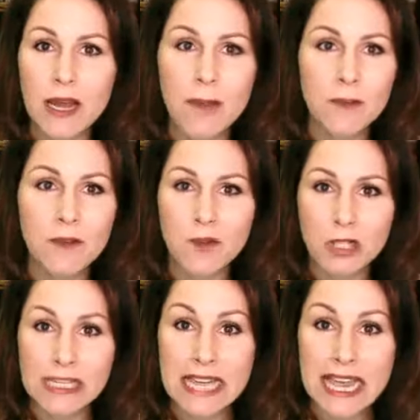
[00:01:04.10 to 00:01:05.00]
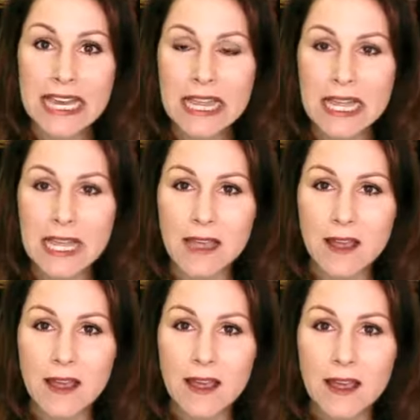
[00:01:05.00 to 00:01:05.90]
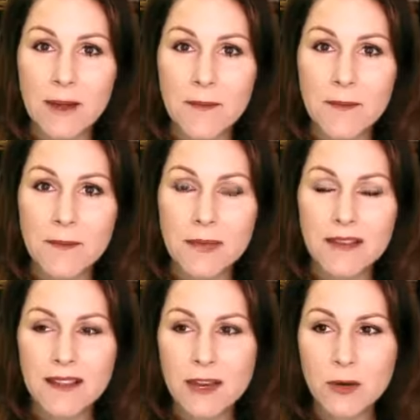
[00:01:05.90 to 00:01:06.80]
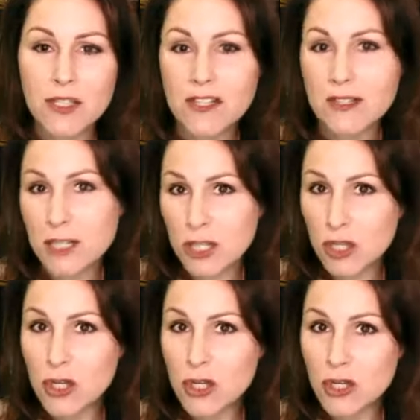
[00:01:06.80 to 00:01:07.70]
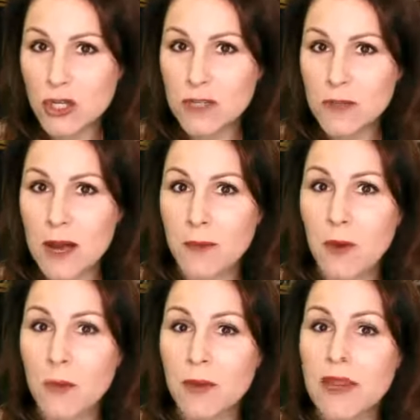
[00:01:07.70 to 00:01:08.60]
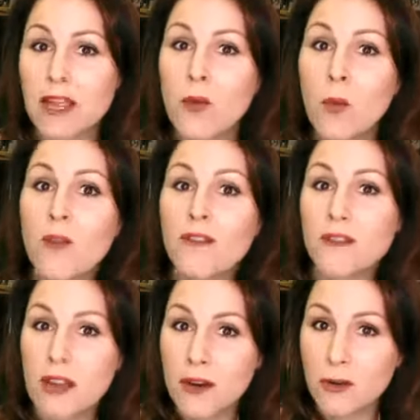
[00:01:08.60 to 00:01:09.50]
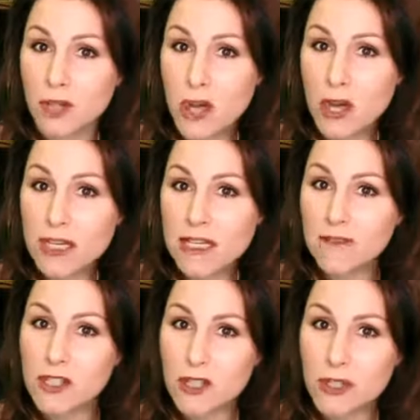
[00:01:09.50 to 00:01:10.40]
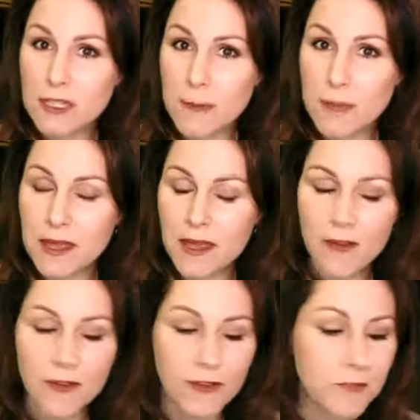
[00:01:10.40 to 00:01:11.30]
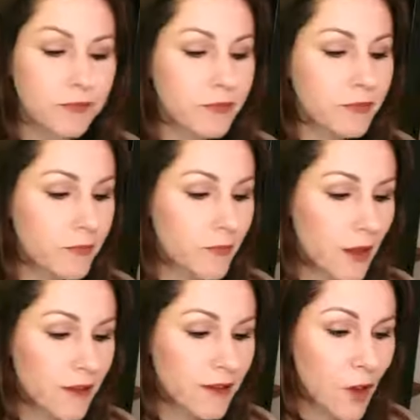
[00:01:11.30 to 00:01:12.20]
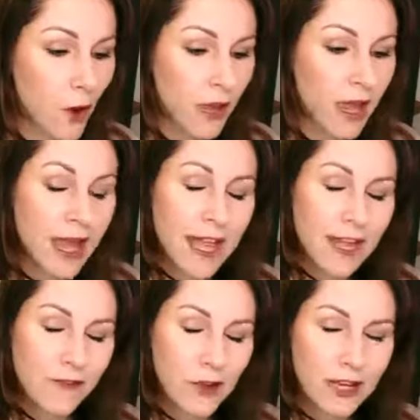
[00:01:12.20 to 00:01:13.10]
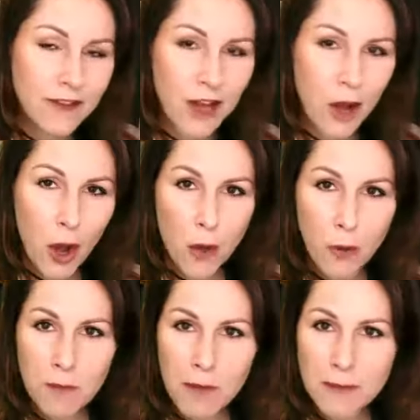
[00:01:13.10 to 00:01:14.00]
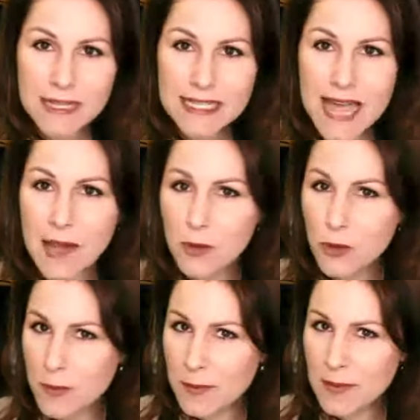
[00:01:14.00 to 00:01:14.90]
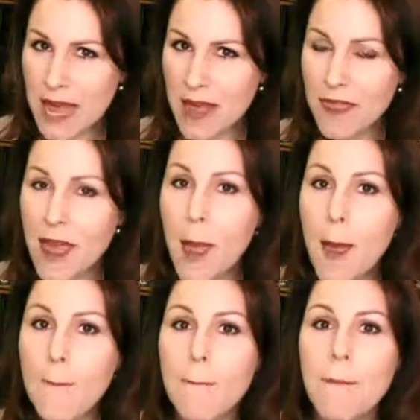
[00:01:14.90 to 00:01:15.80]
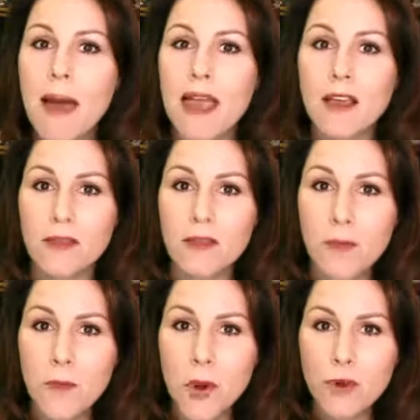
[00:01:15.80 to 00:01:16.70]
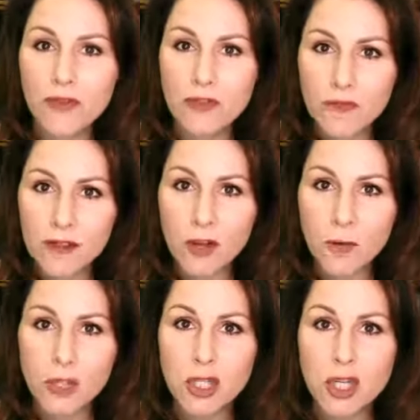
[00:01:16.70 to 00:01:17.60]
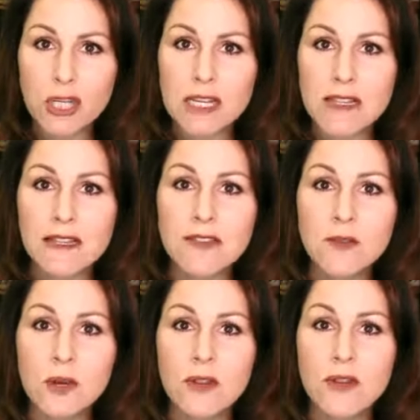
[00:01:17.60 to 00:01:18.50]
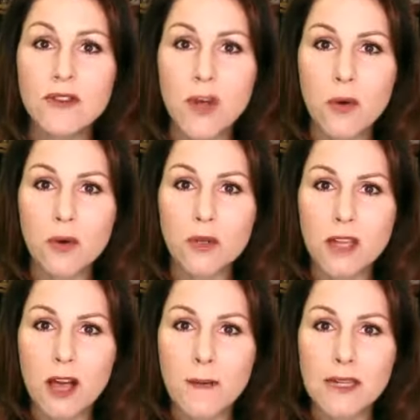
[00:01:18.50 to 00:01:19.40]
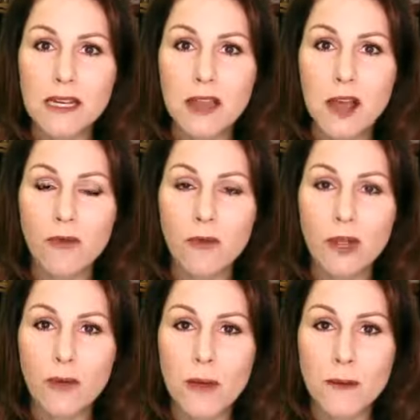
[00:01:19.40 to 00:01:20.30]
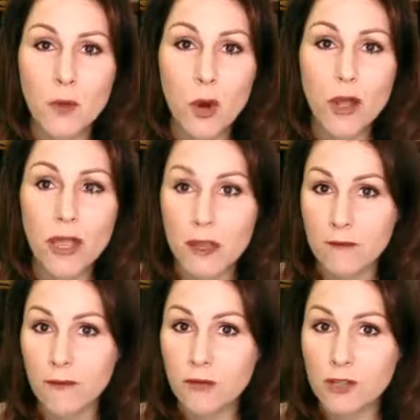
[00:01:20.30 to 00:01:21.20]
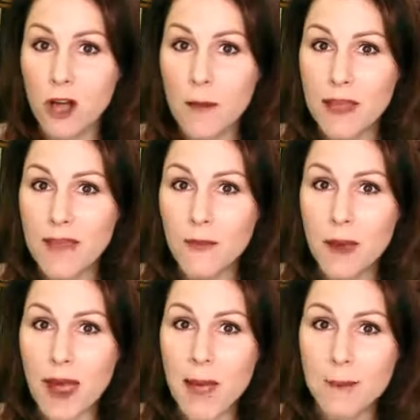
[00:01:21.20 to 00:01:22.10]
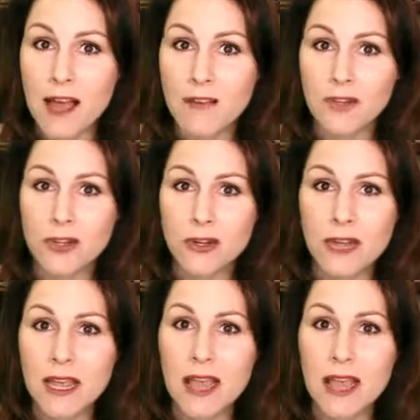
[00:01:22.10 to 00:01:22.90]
you've not done anything. Because then it was just an excuse not to buy property. It wasn't an alternative to do something else. So if you're living at home with mum and dad, you people out there, make the most of this opportunity. This is one of those golden times in life where you may be working full time, even perhaps after uni,